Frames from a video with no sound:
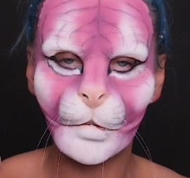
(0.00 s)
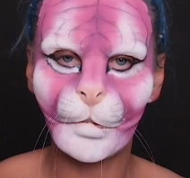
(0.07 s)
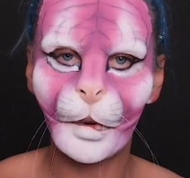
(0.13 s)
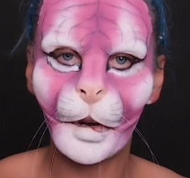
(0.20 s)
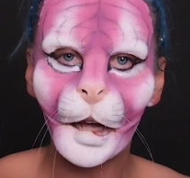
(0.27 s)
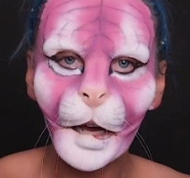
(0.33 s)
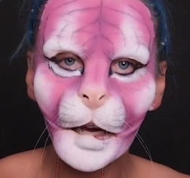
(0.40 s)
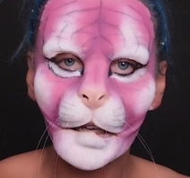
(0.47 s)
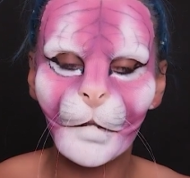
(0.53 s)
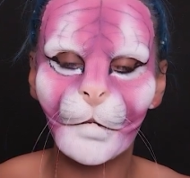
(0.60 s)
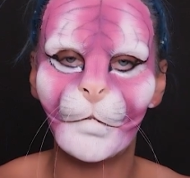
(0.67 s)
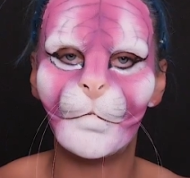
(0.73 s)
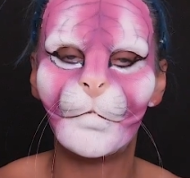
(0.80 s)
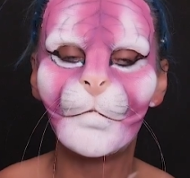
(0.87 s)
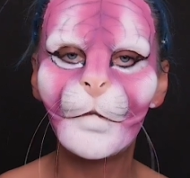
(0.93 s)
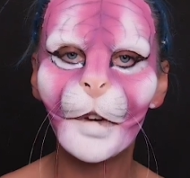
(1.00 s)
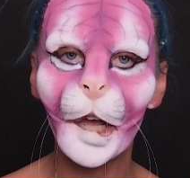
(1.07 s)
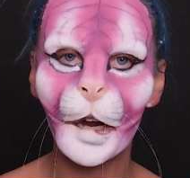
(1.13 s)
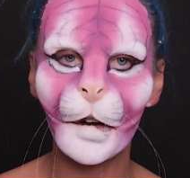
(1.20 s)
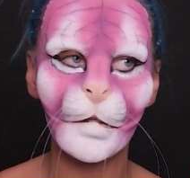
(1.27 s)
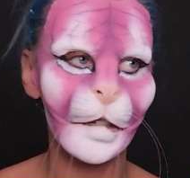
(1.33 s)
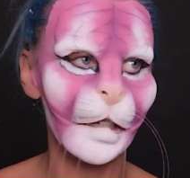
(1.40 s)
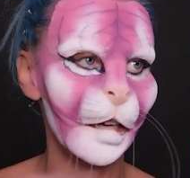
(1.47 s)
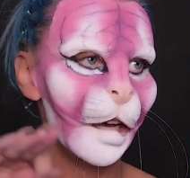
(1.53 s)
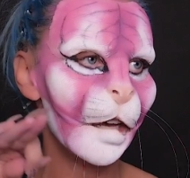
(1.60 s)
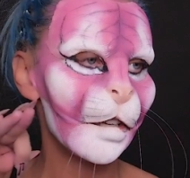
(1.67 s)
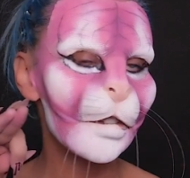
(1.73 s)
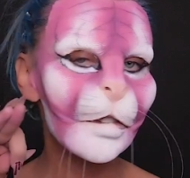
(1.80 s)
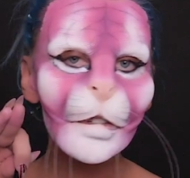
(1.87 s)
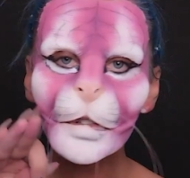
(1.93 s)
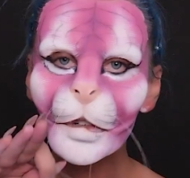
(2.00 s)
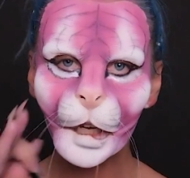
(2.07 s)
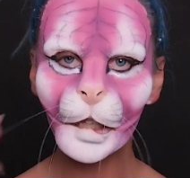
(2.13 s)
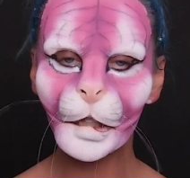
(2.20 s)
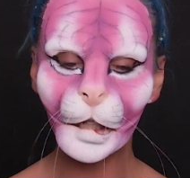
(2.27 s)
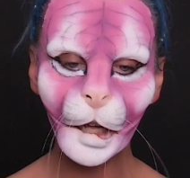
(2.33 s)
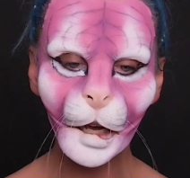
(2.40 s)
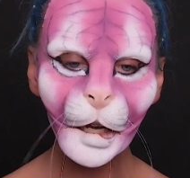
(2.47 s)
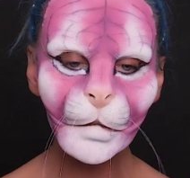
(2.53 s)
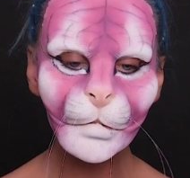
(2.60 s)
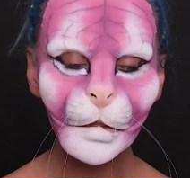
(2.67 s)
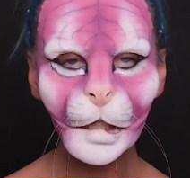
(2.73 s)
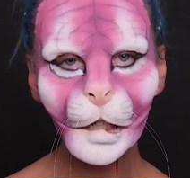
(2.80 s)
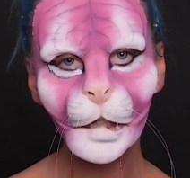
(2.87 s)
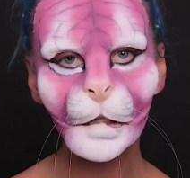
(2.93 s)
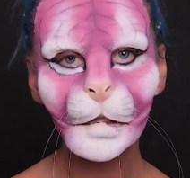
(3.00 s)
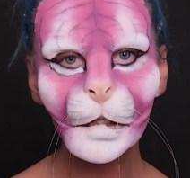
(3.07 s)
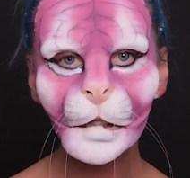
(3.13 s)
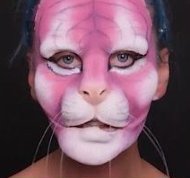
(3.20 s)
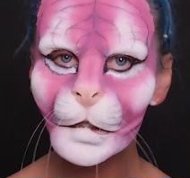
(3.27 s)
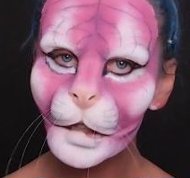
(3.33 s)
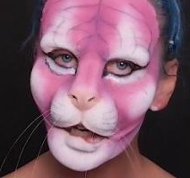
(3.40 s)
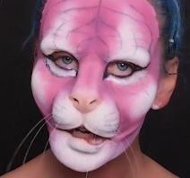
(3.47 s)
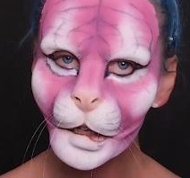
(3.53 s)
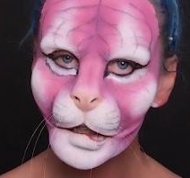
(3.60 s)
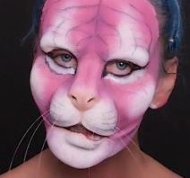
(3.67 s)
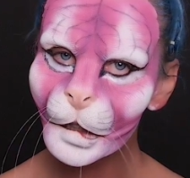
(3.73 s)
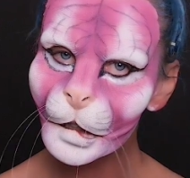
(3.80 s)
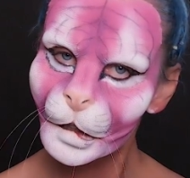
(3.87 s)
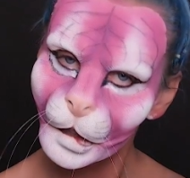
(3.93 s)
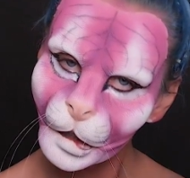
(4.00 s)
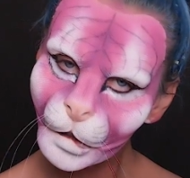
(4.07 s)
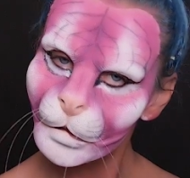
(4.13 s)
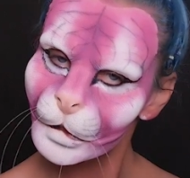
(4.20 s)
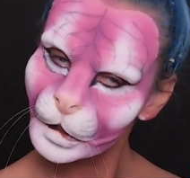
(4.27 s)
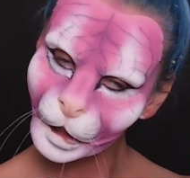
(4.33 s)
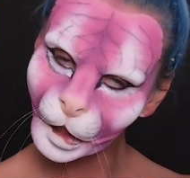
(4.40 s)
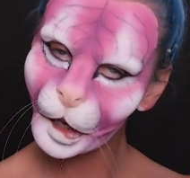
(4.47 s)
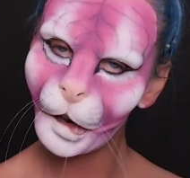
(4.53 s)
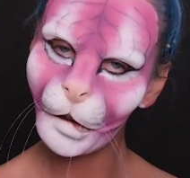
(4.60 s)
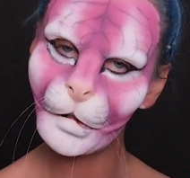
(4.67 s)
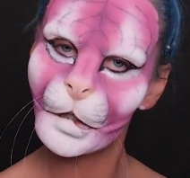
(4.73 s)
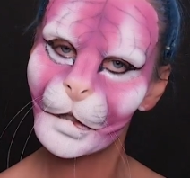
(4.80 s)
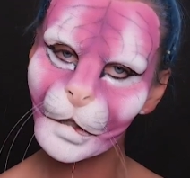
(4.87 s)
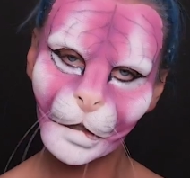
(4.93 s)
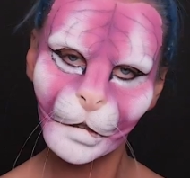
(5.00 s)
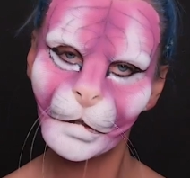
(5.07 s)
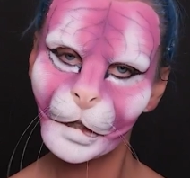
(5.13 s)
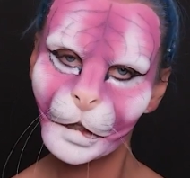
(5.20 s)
apply very straight line because it's tiger, you know, it's hairy, so